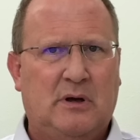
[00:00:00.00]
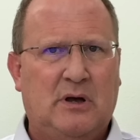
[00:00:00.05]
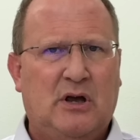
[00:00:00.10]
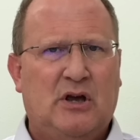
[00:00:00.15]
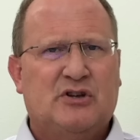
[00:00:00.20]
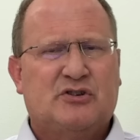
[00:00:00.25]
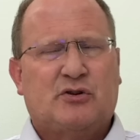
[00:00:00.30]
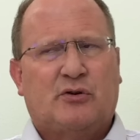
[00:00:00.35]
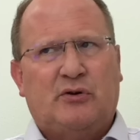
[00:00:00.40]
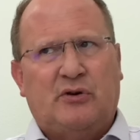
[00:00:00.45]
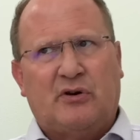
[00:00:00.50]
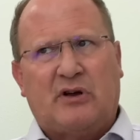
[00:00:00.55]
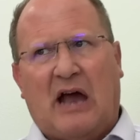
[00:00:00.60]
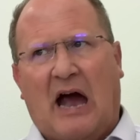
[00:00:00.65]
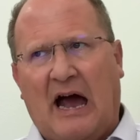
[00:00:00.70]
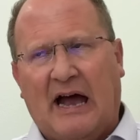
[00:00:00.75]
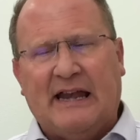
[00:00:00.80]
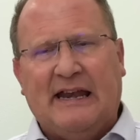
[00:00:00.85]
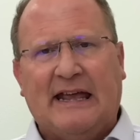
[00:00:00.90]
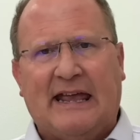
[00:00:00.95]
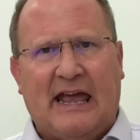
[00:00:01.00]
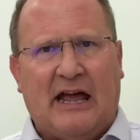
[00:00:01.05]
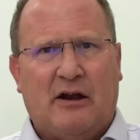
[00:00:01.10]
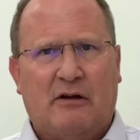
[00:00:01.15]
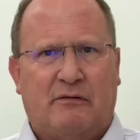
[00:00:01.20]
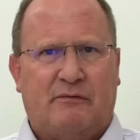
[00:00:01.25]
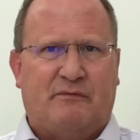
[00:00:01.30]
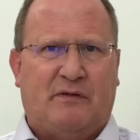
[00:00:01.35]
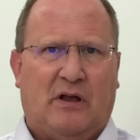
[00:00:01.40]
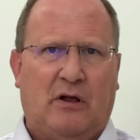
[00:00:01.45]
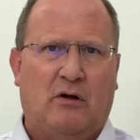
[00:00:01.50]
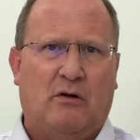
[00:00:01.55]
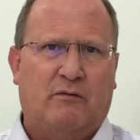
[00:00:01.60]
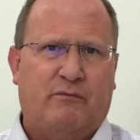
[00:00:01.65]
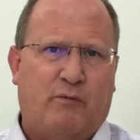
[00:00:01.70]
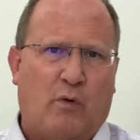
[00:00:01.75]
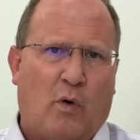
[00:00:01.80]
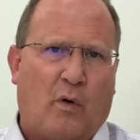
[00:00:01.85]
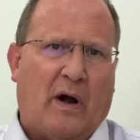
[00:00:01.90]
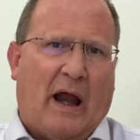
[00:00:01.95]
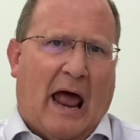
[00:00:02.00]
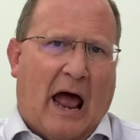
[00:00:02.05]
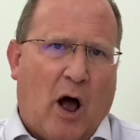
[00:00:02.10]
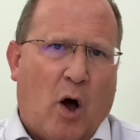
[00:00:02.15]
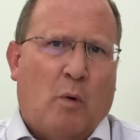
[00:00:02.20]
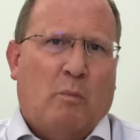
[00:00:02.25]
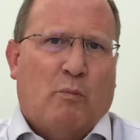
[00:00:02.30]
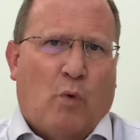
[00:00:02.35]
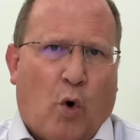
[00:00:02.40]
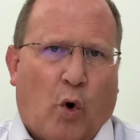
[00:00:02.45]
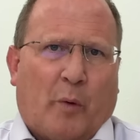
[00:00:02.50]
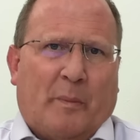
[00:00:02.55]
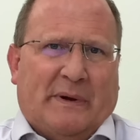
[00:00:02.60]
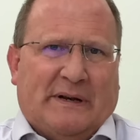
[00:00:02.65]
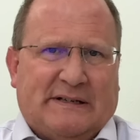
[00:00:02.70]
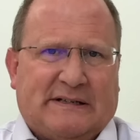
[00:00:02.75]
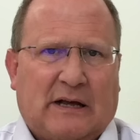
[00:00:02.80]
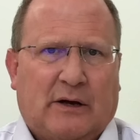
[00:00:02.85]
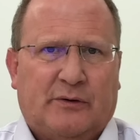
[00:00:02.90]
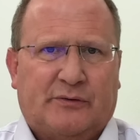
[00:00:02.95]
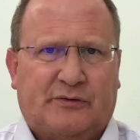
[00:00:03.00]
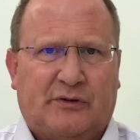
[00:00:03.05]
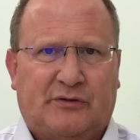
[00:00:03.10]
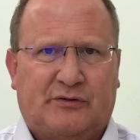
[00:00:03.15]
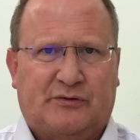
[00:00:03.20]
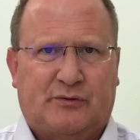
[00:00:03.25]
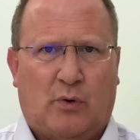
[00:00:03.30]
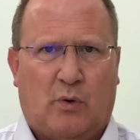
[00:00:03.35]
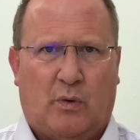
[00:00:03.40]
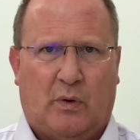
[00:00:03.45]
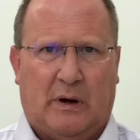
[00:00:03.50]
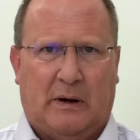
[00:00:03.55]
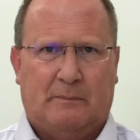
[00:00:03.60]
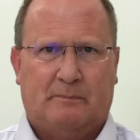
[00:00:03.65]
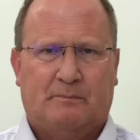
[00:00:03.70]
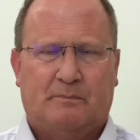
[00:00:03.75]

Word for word: So you kind of get a feel for how Mormon tells a story.